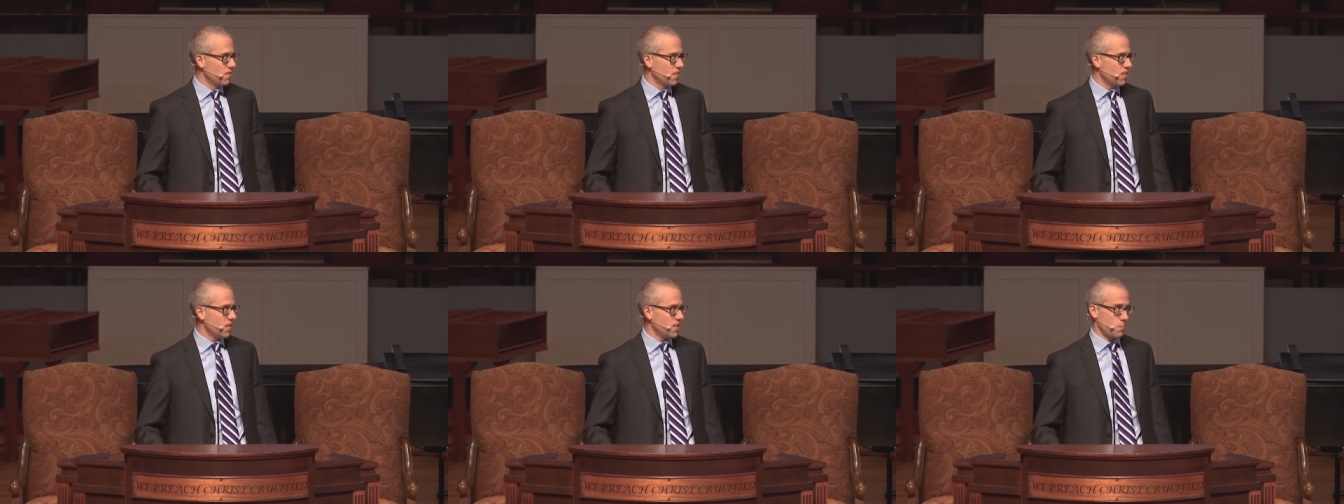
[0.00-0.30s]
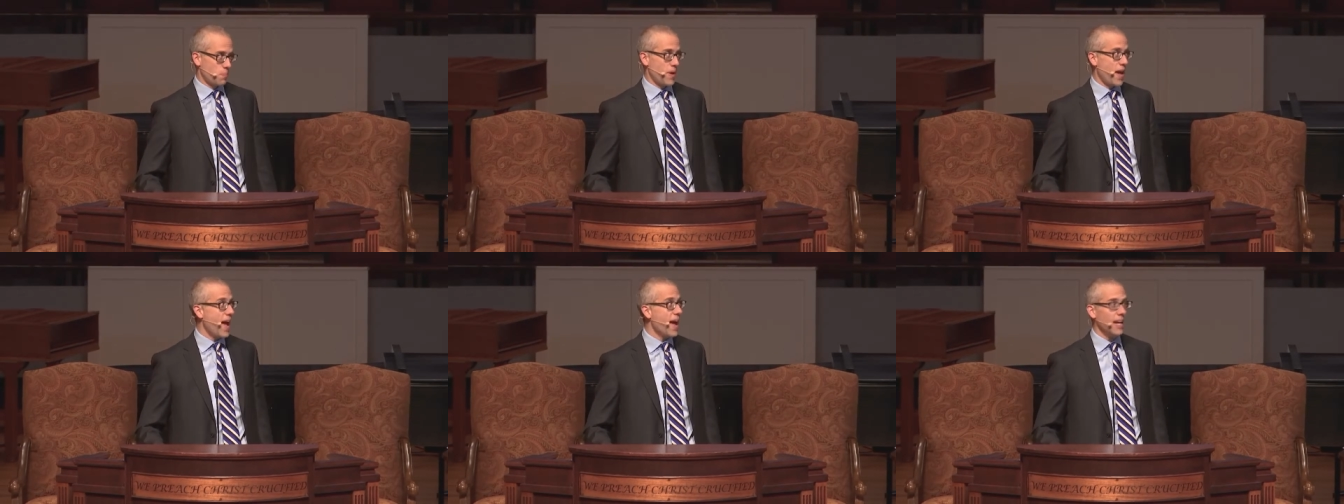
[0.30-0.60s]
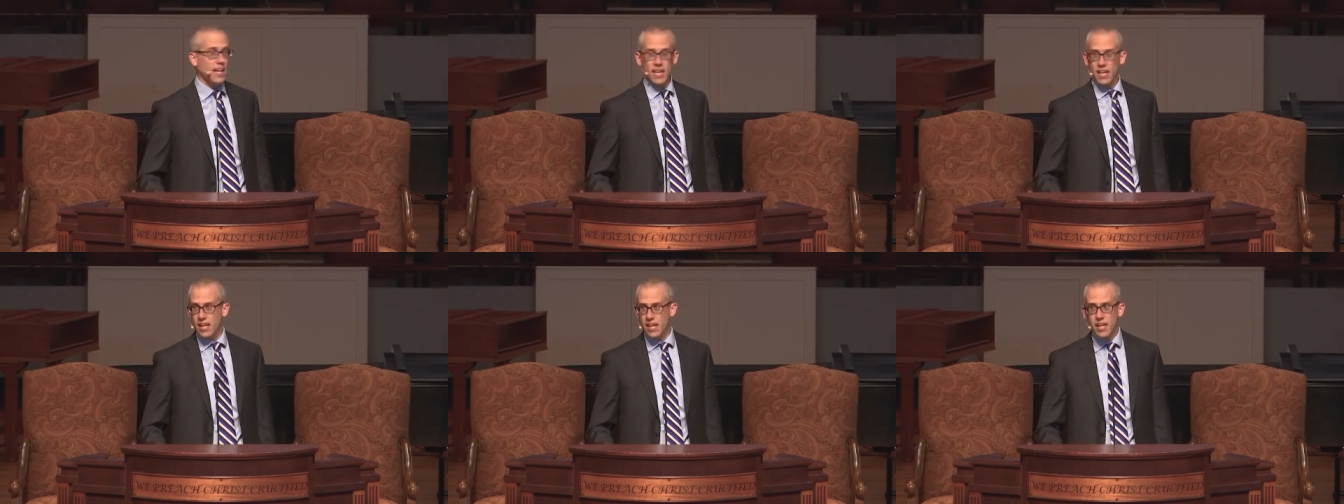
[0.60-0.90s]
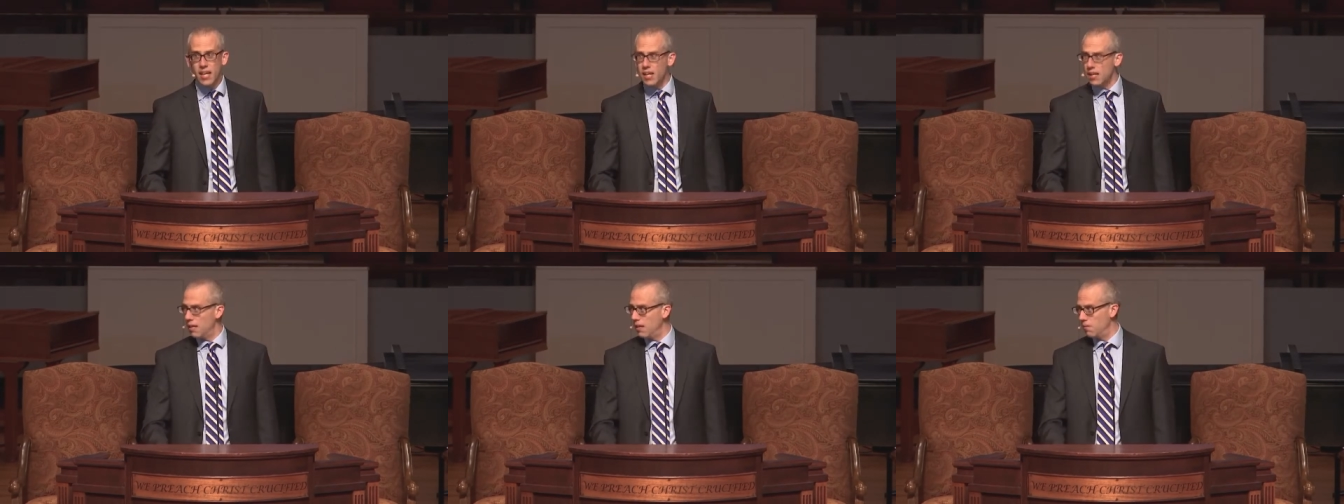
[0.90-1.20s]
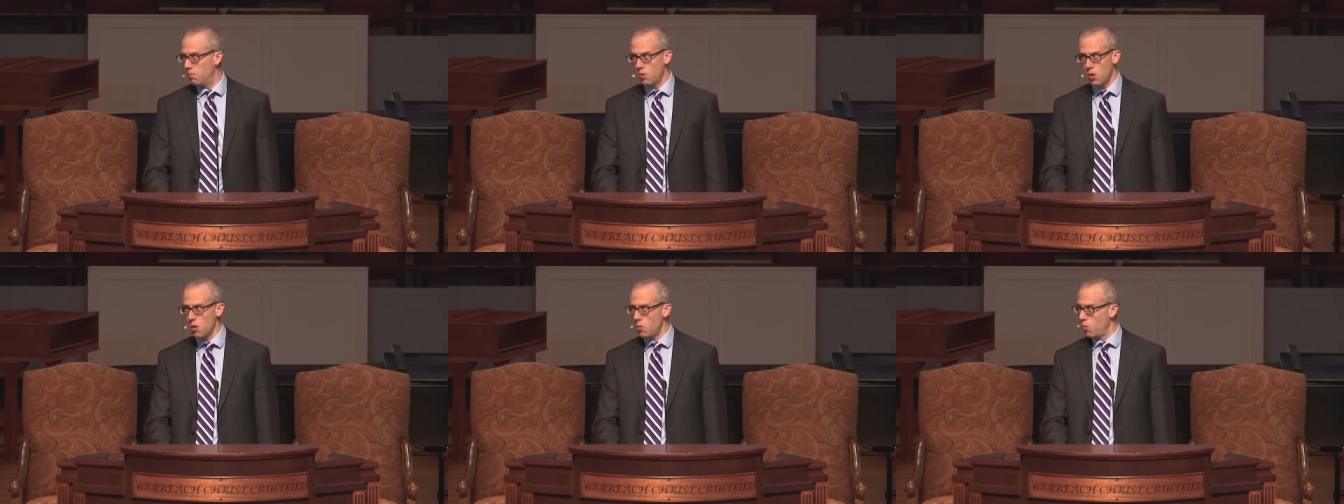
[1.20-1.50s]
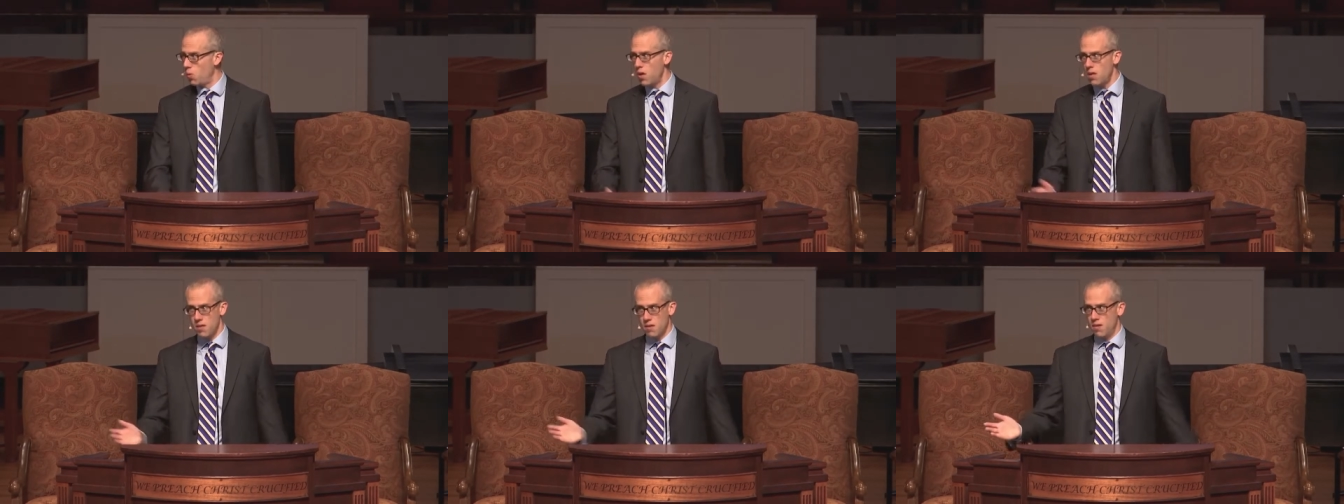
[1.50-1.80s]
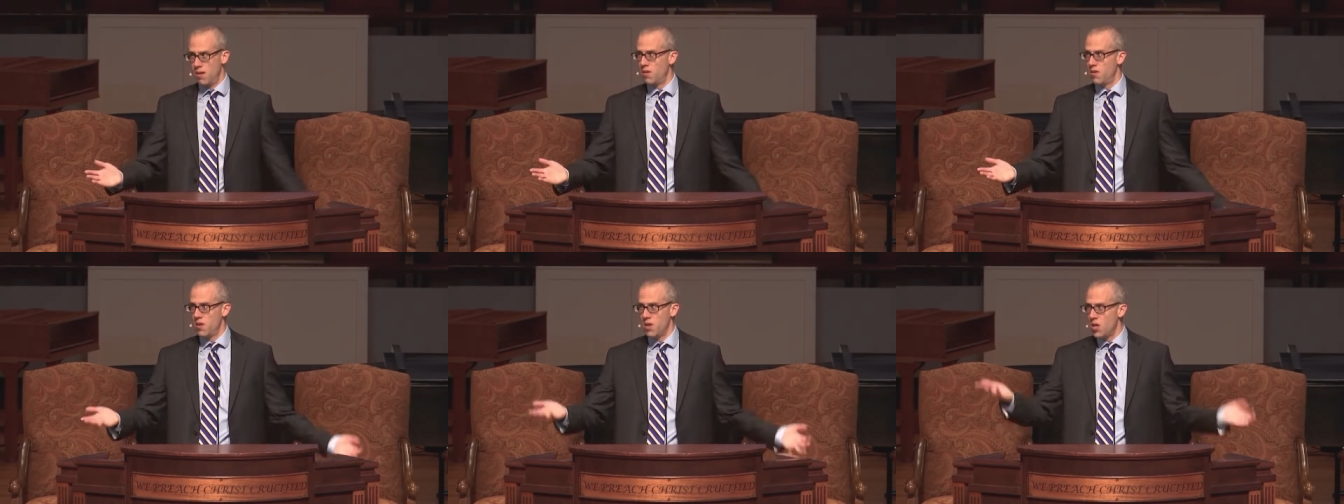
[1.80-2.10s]
let's pack it in.
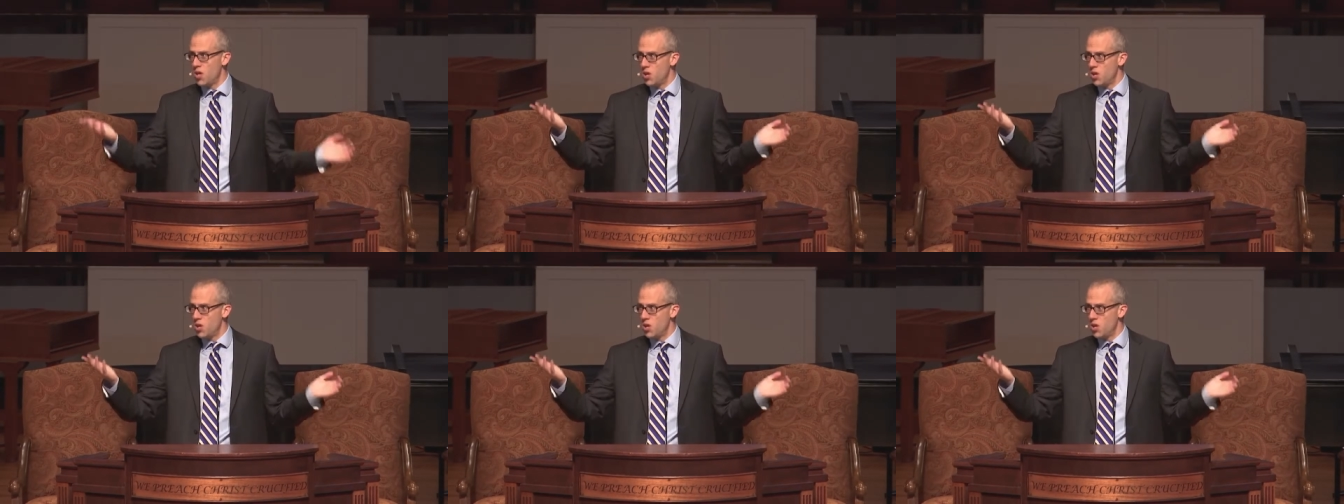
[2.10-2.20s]
What?